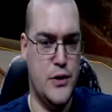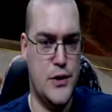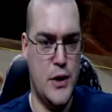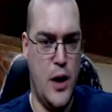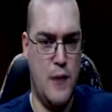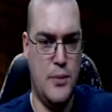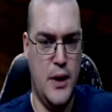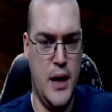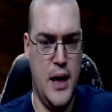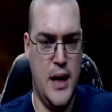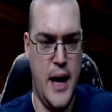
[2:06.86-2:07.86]
So I'm
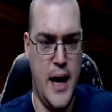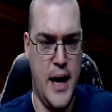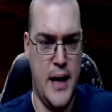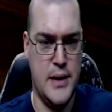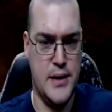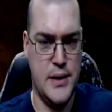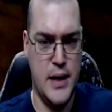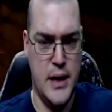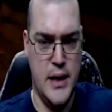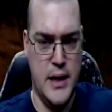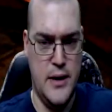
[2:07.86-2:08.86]
playing as
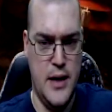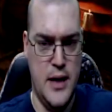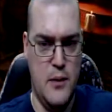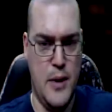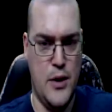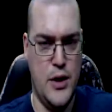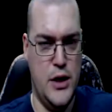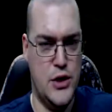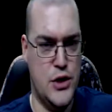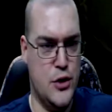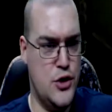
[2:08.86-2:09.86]
the American
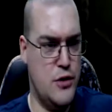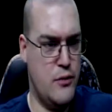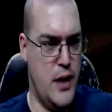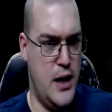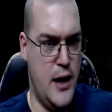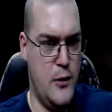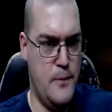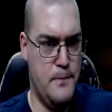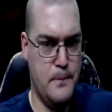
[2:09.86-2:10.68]
Insurgent right now.